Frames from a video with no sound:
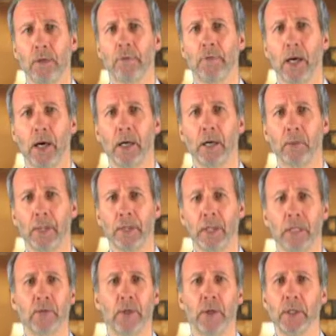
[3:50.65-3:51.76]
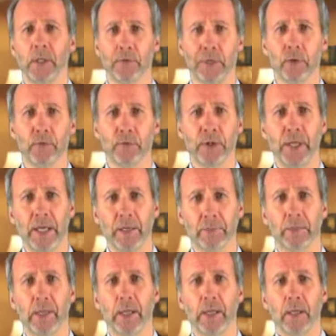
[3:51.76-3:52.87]
environment that's very difficult for them
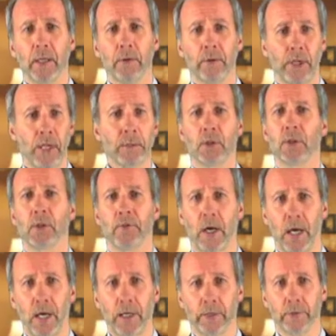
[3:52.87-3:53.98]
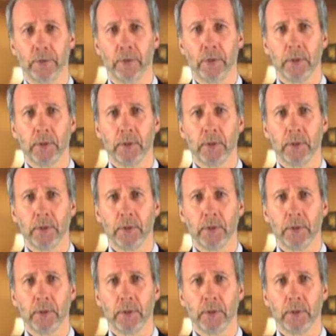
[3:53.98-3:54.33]
to survive.